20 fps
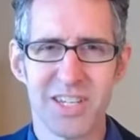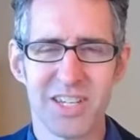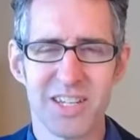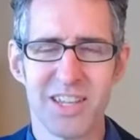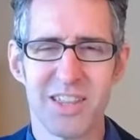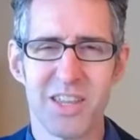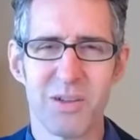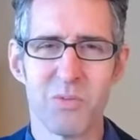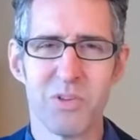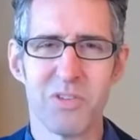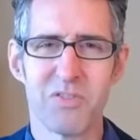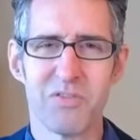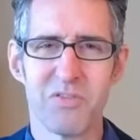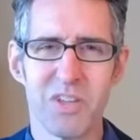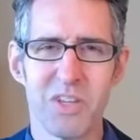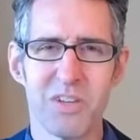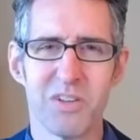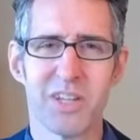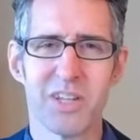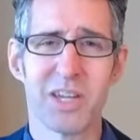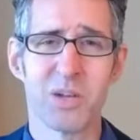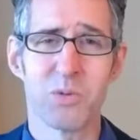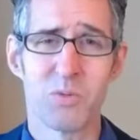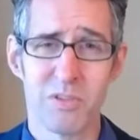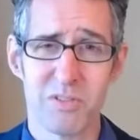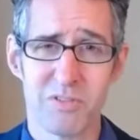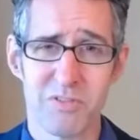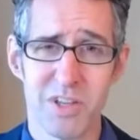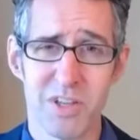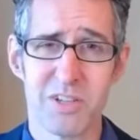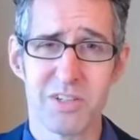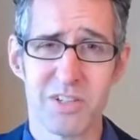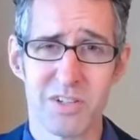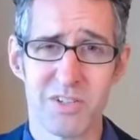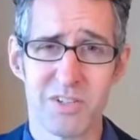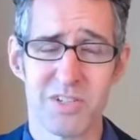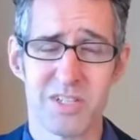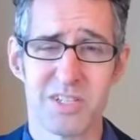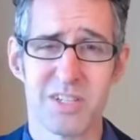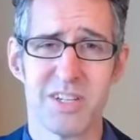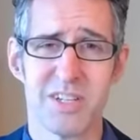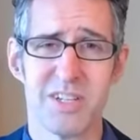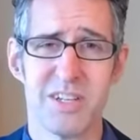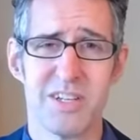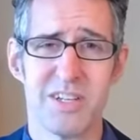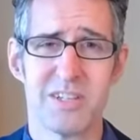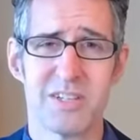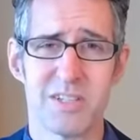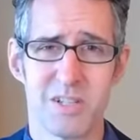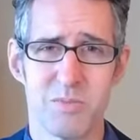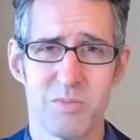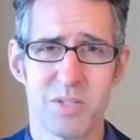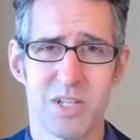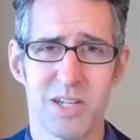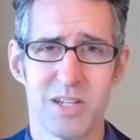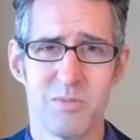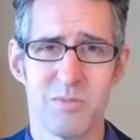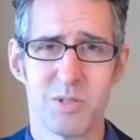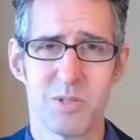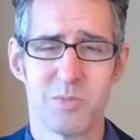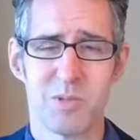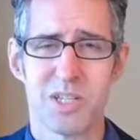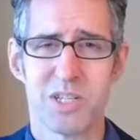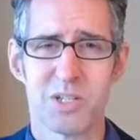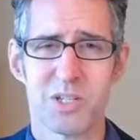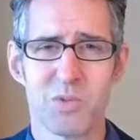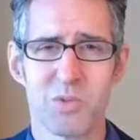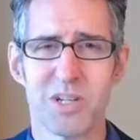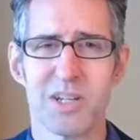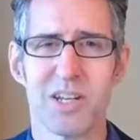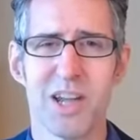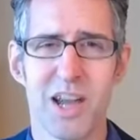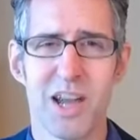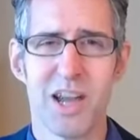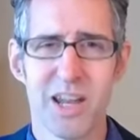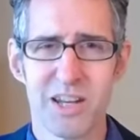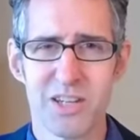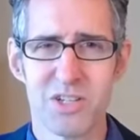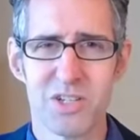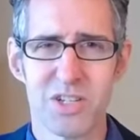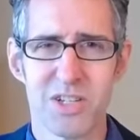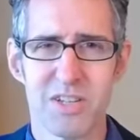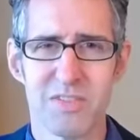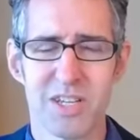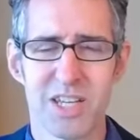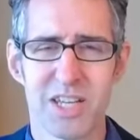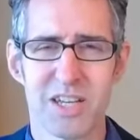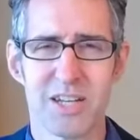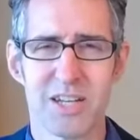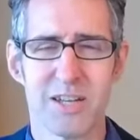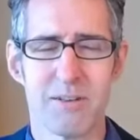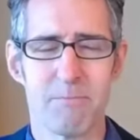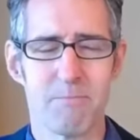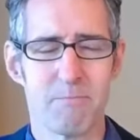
And then we feel like we're failures sometimes because we're not achieving it. And